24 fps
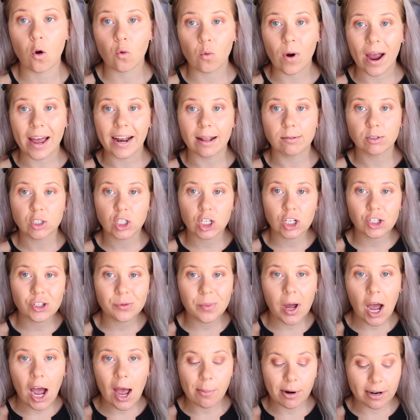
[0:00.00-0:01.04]
Right, I'm just going to do
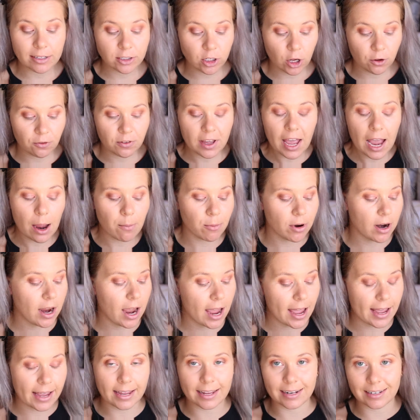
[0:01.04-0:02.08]
my eyebrows off camera,
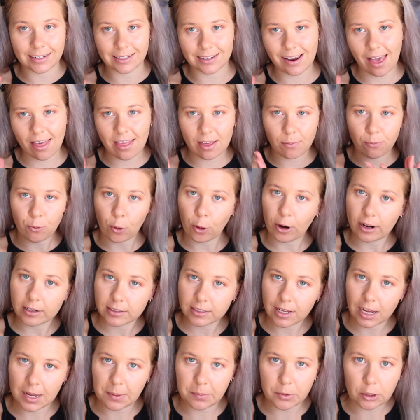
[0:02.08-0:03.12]
and the products
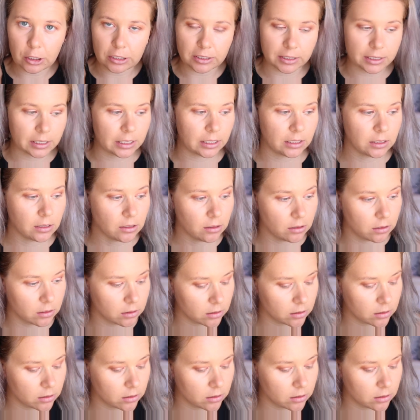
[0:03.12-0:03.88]
I am using